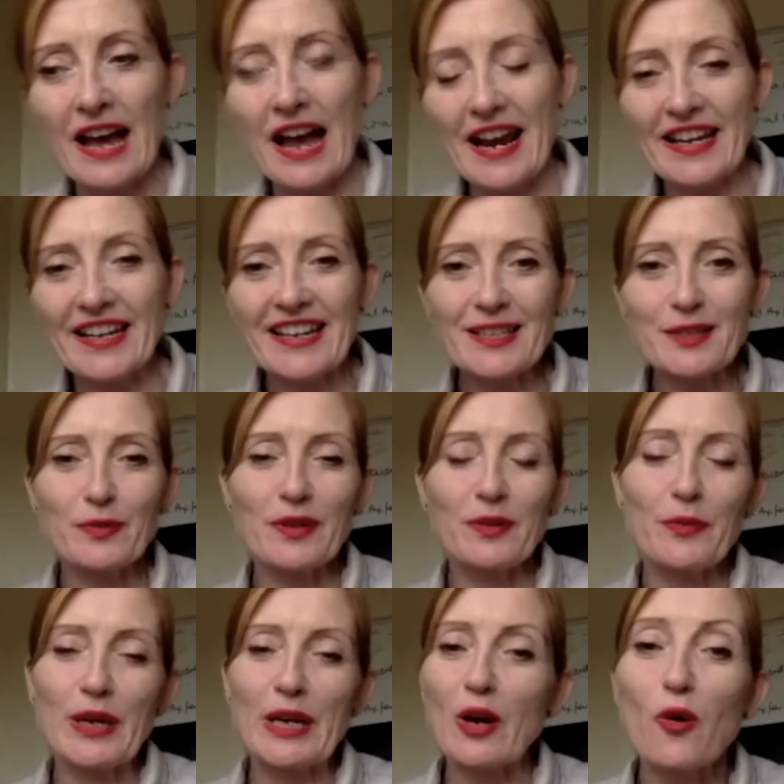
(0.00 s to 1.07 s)
And I guess
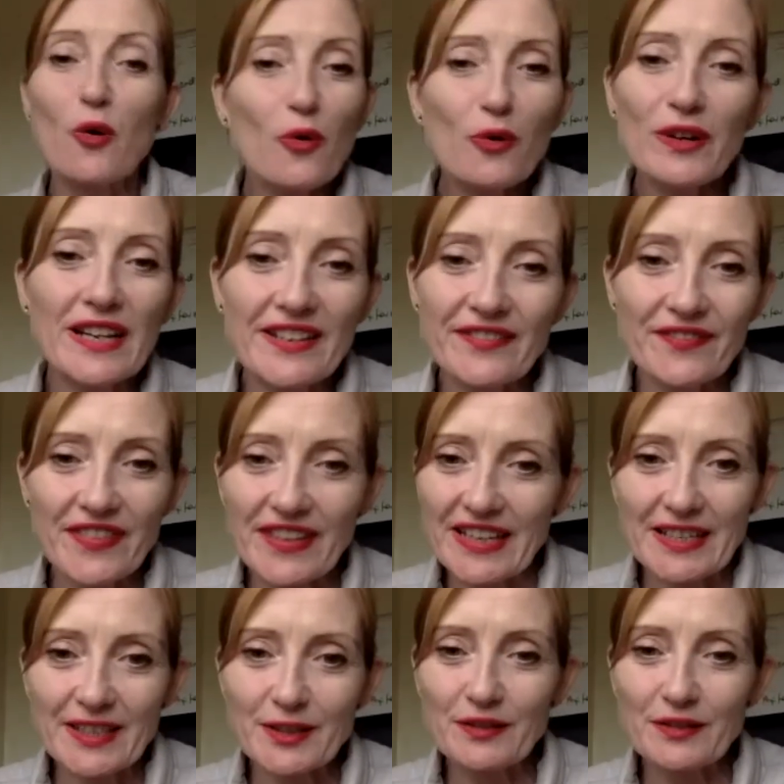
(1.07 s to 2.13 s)
we all live
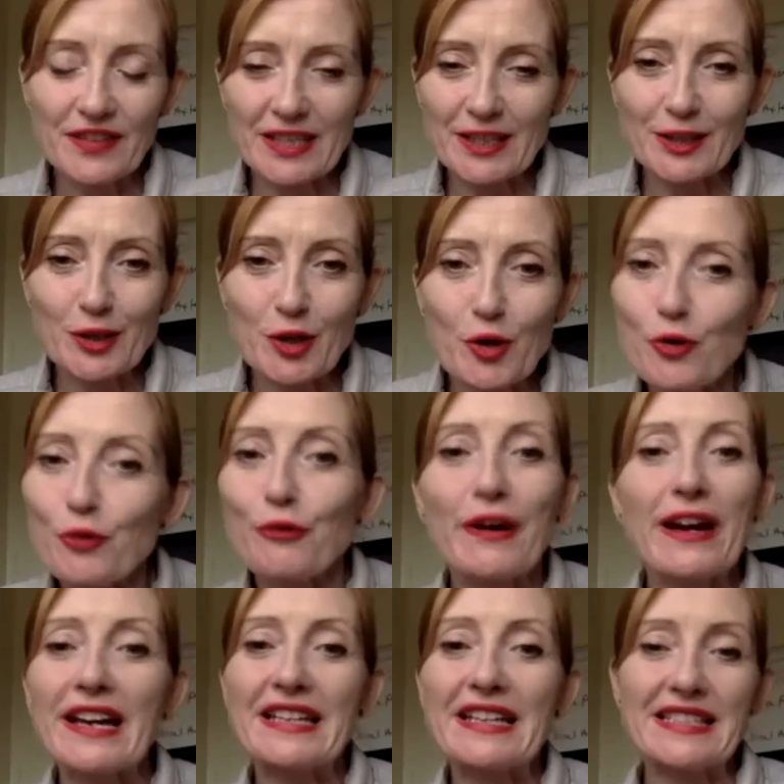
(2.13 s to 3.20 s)
this
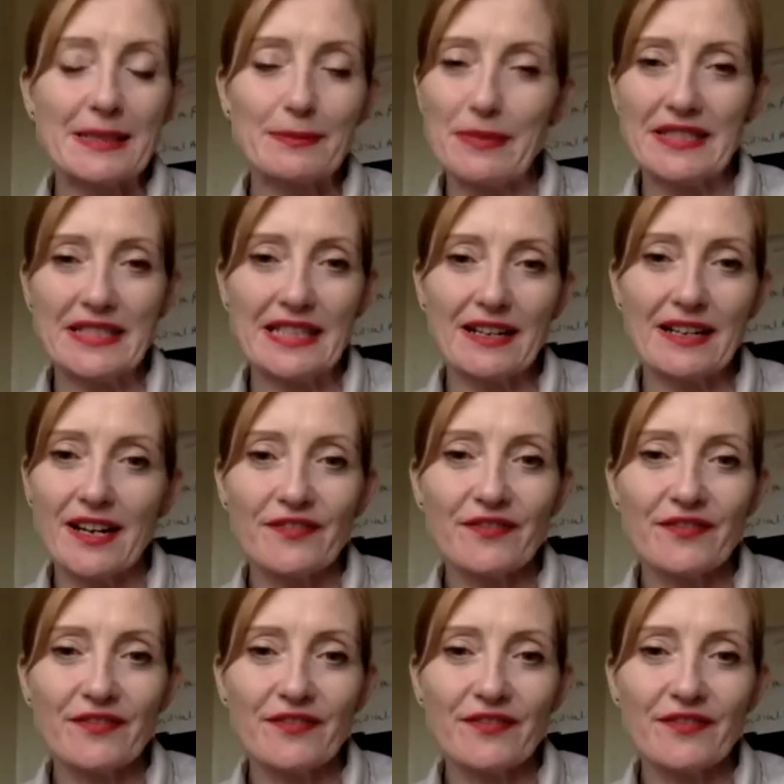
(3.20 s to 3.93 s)
crazy busy life.